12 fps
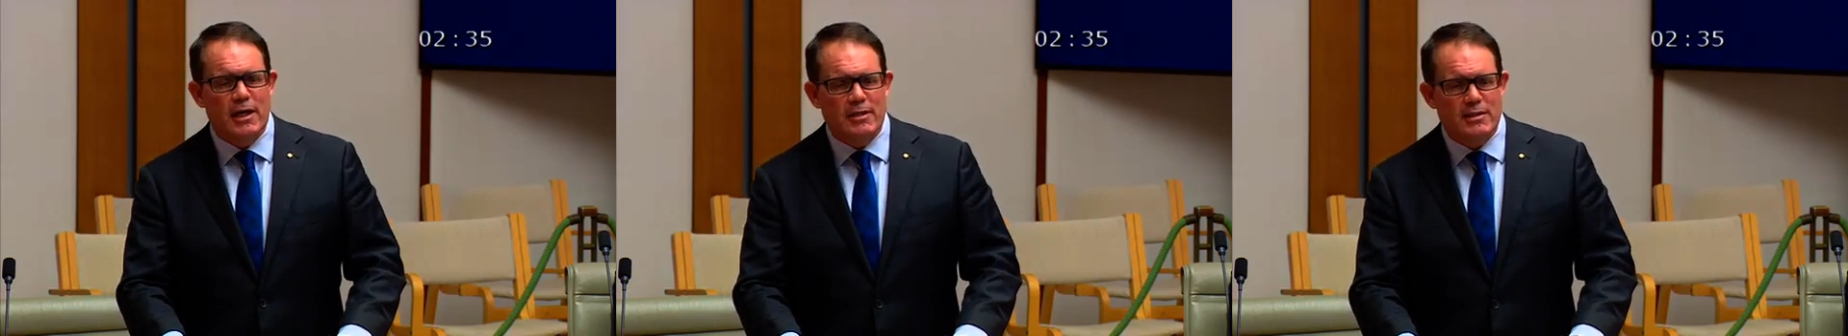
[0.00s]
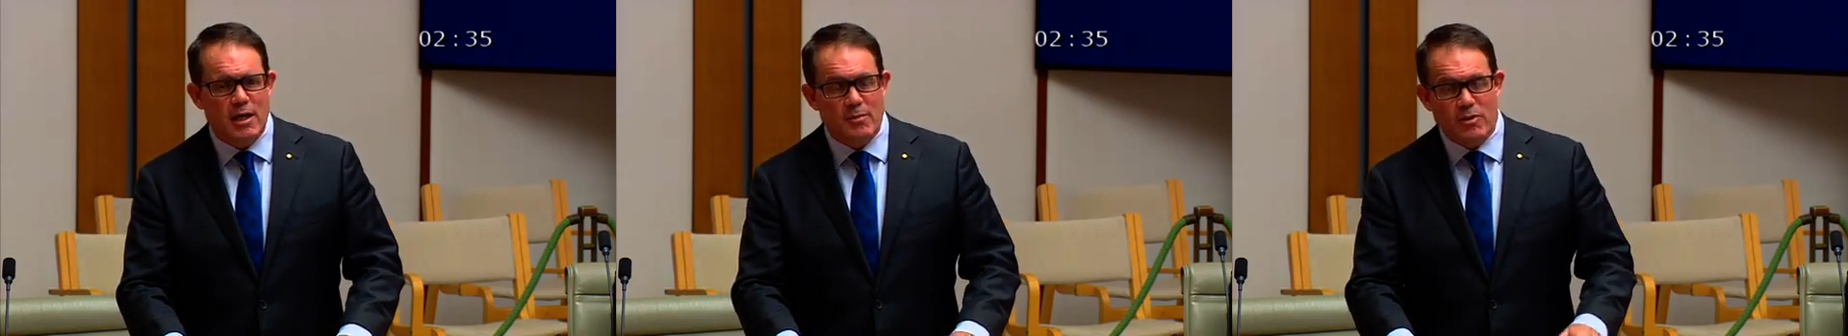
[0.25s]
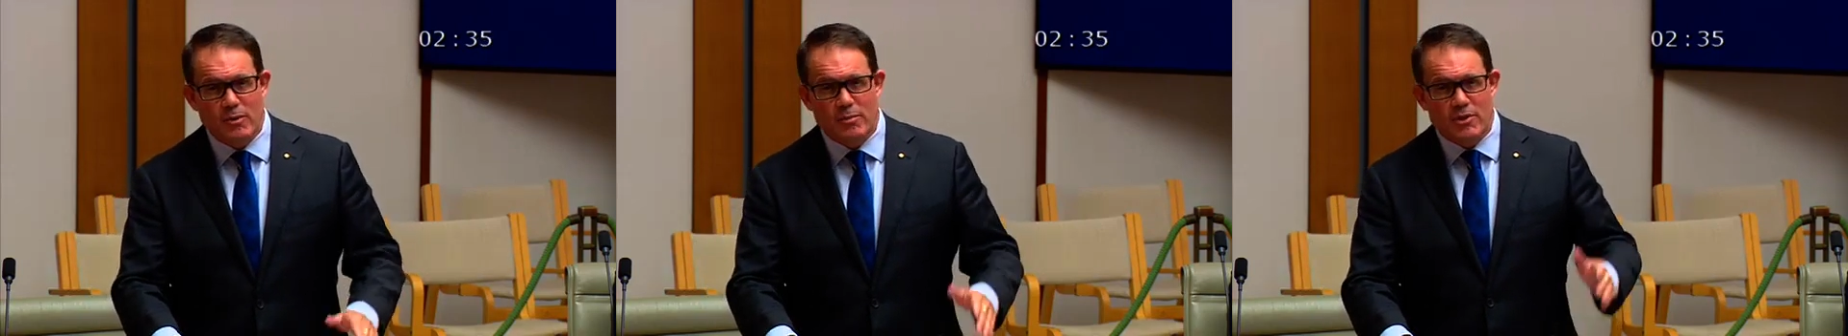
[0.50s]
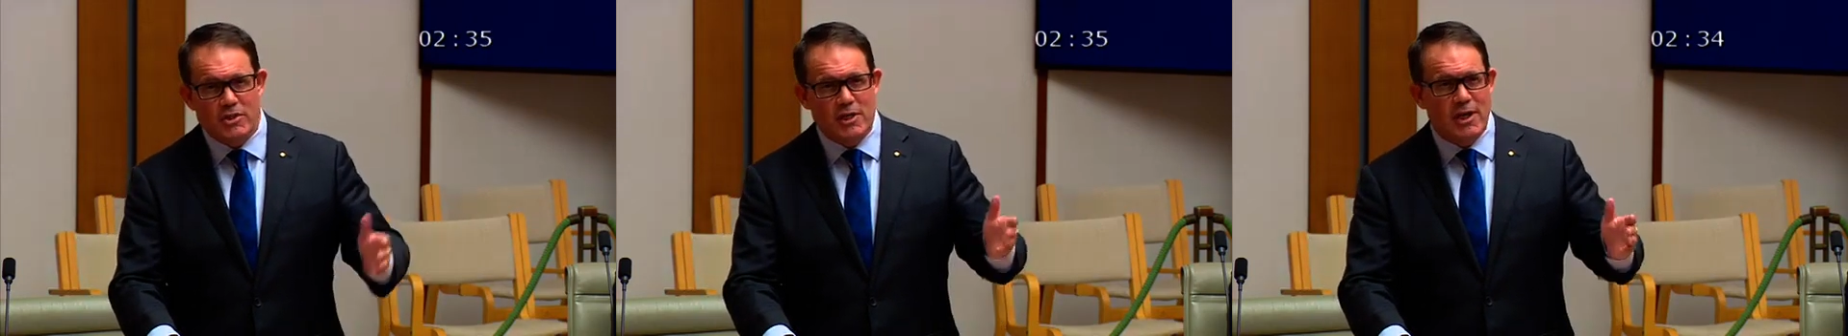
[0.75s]
Some of them are
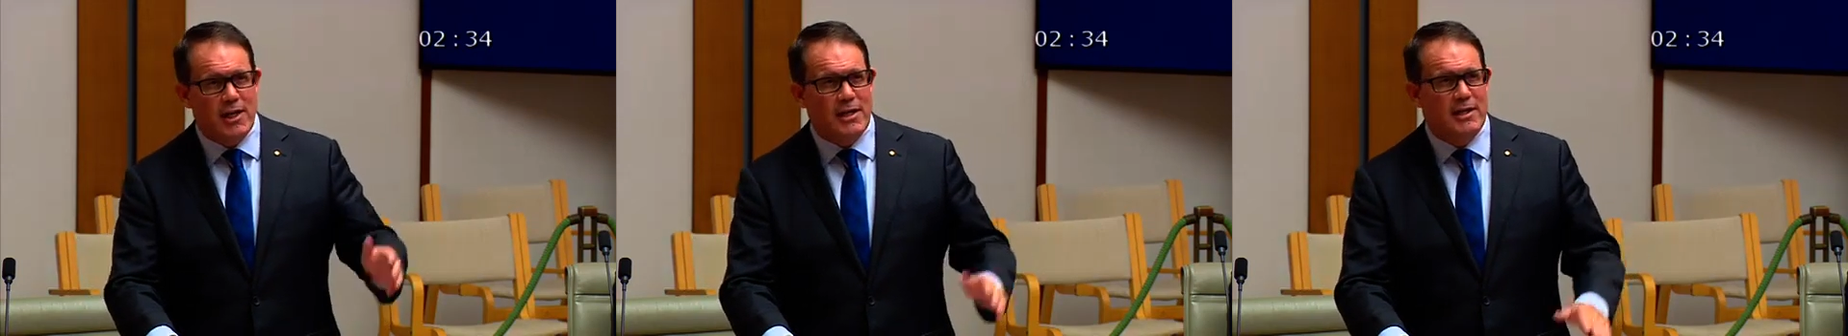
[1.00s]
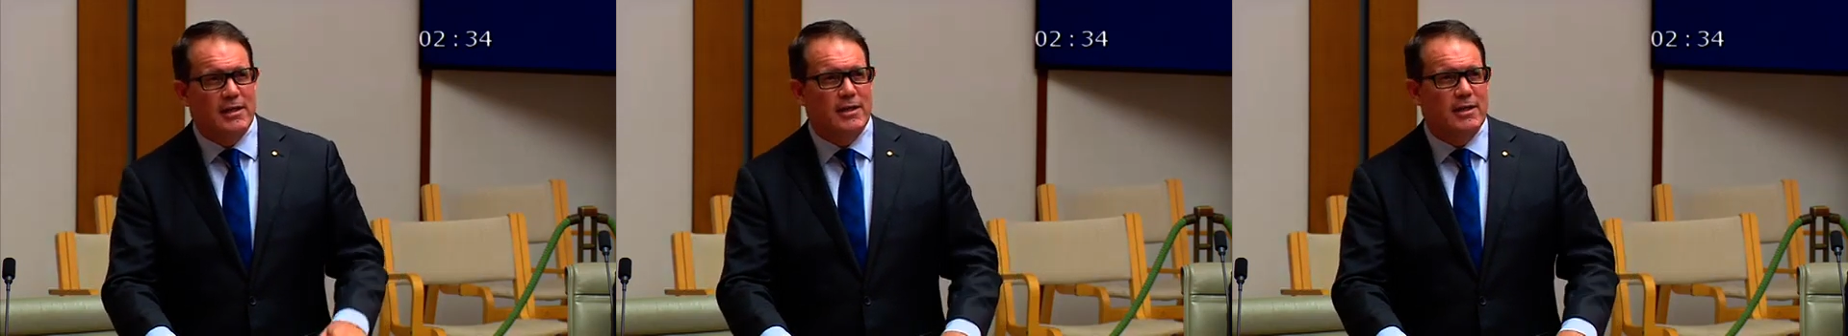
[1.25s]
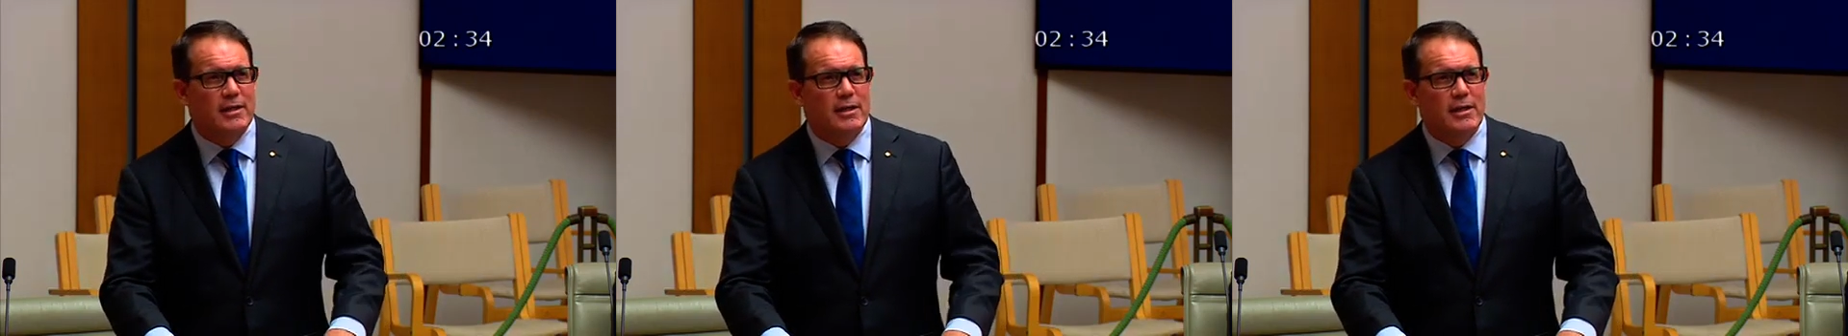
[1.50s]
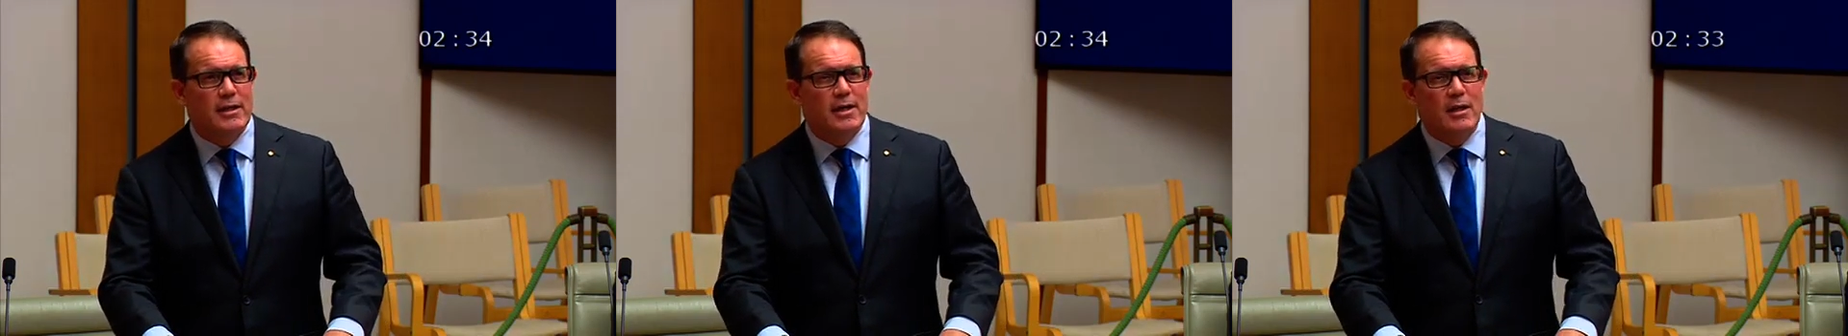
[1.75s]
genetic.
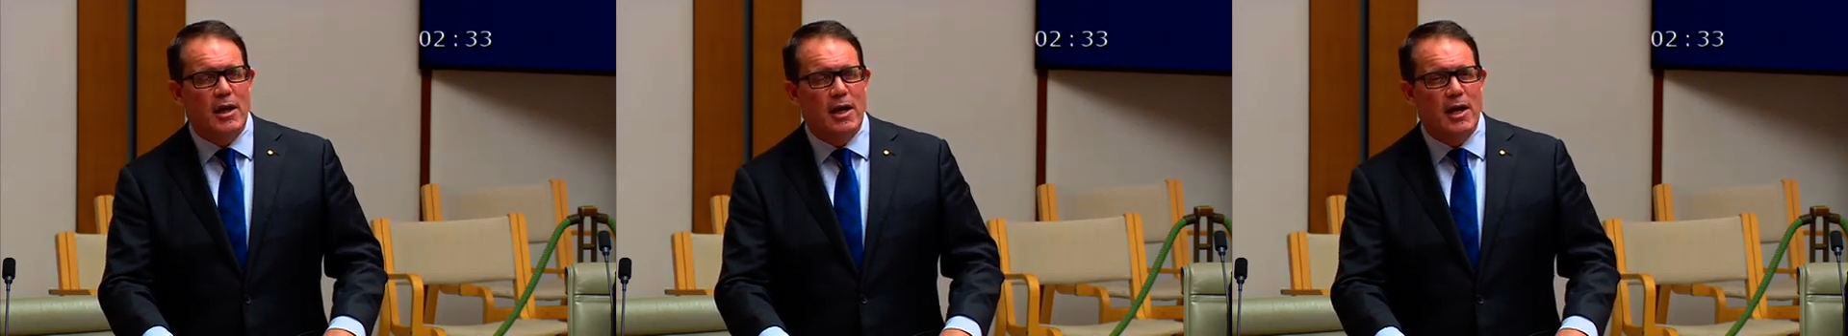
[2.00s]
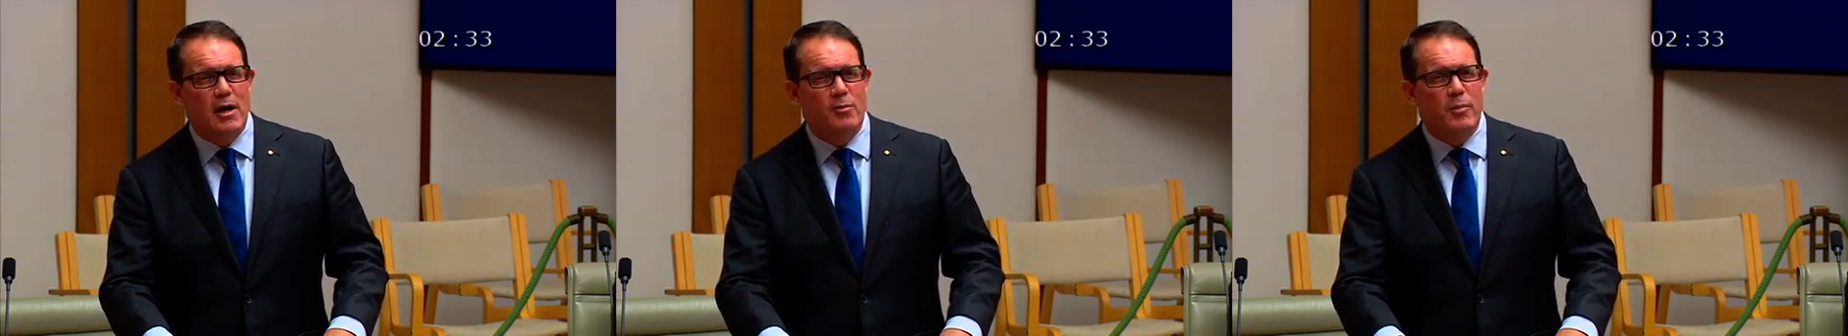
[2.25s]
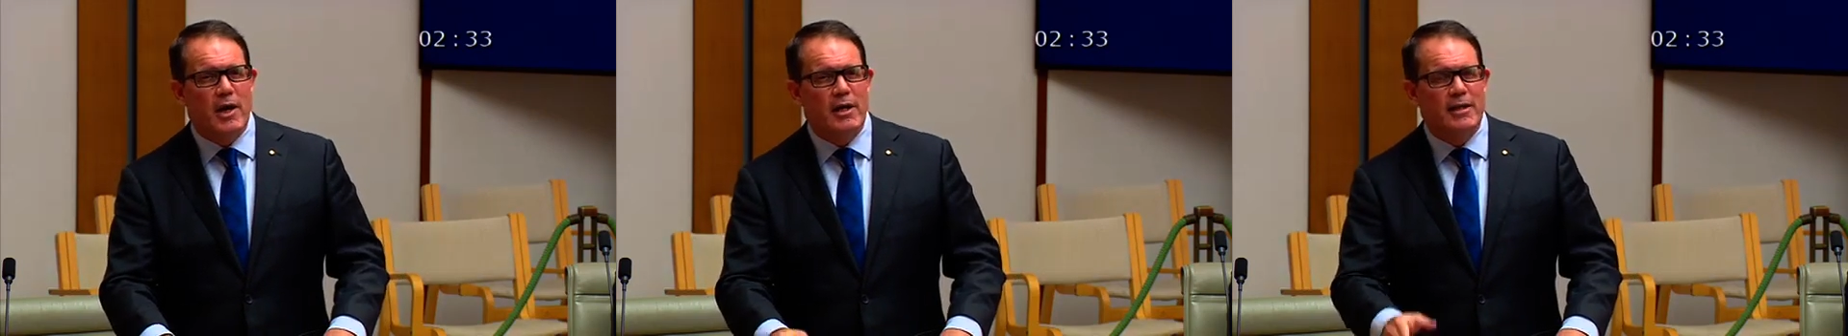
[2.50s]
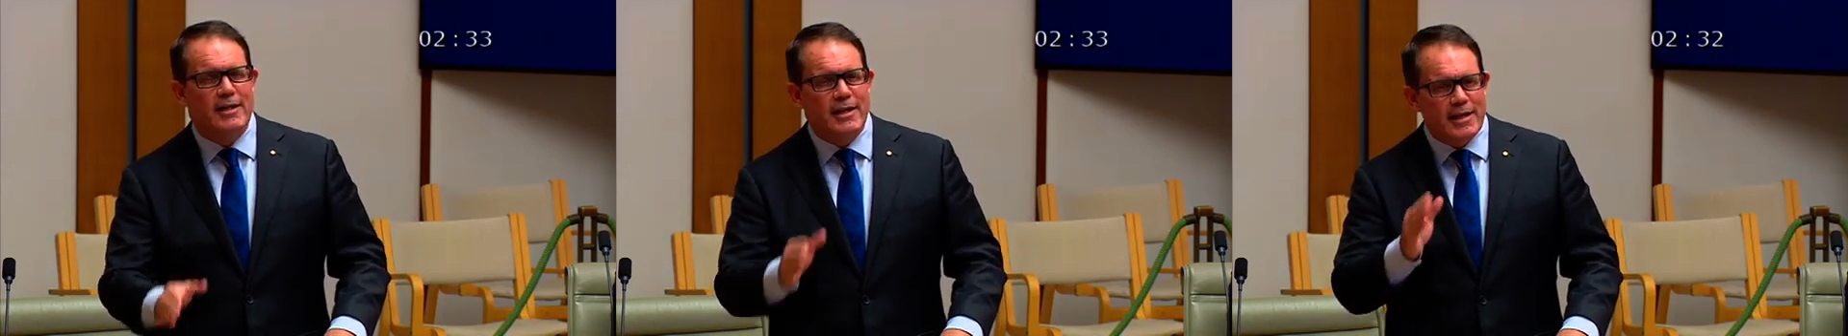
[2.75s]

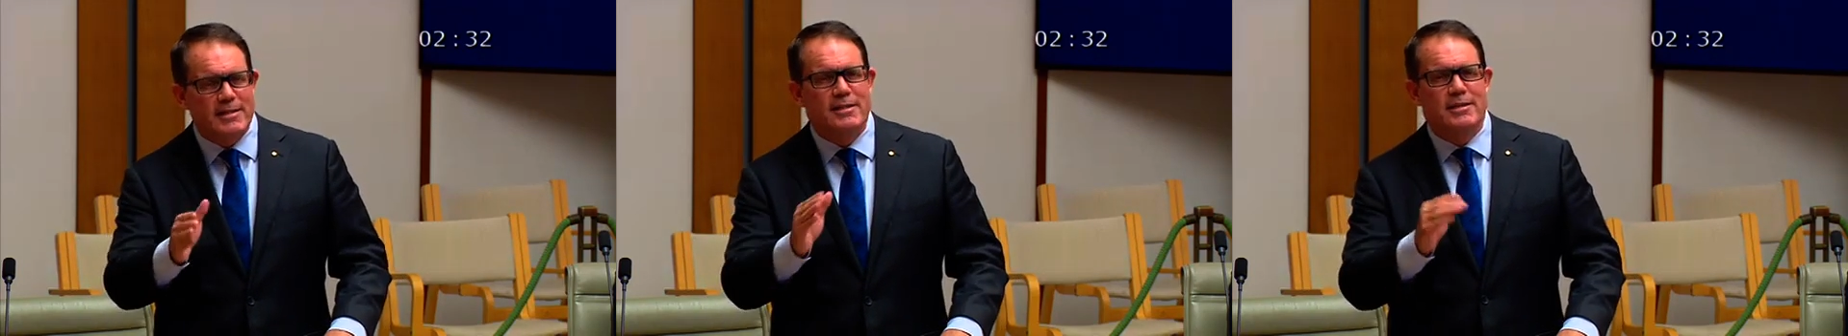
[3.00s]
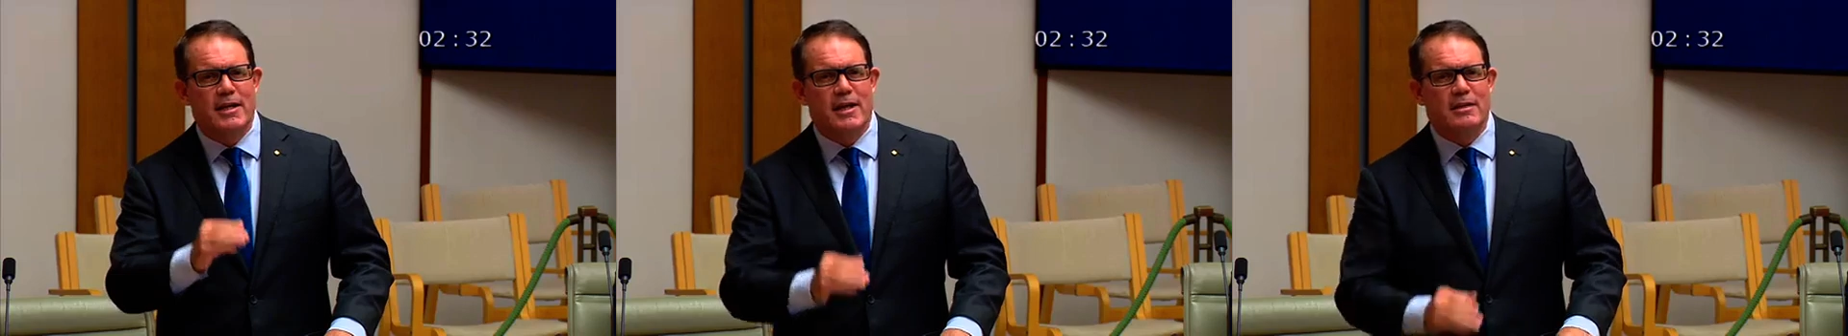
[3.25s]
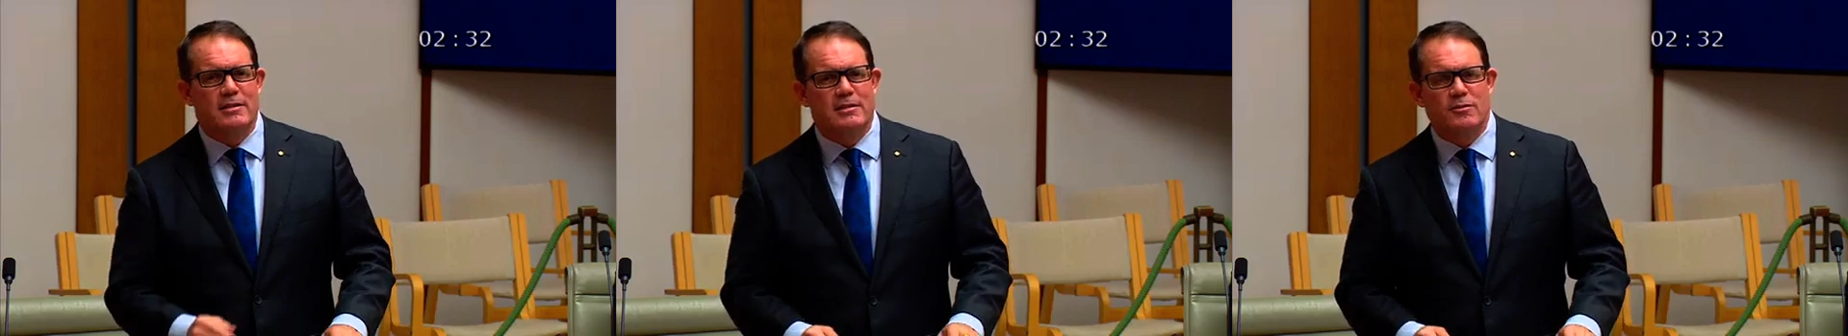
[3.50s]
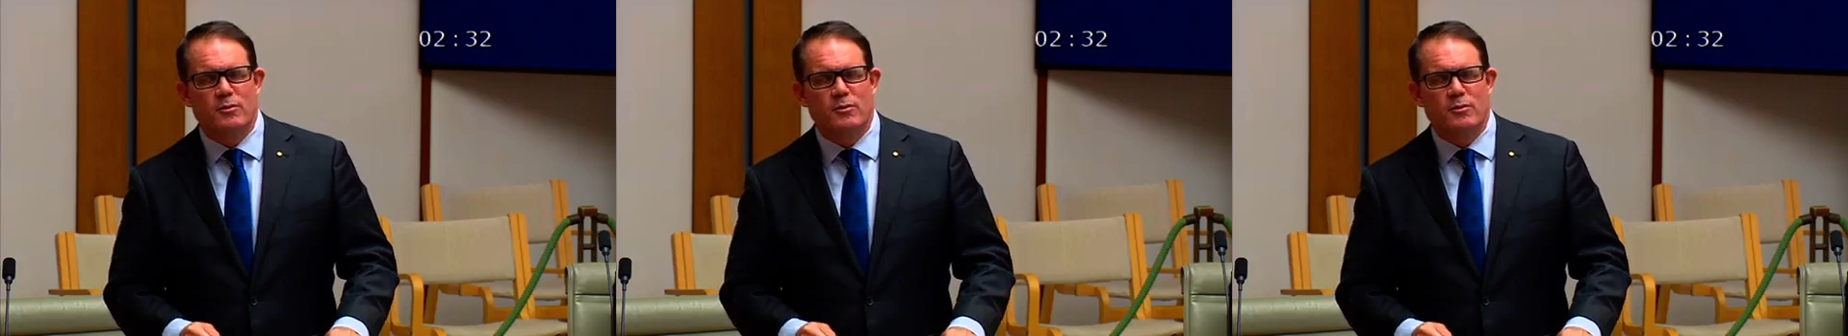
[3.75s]
But get your tests.